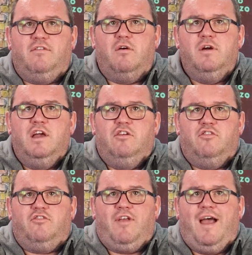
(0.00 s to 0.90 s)
So
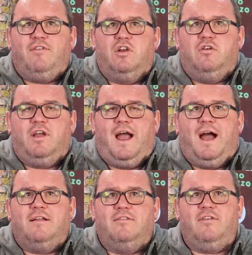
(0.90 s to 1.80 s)
just have a look
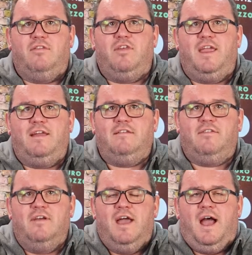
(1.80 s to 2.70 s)
at
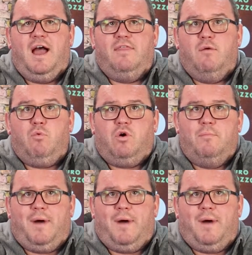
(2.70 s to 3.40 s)
these and then we'll come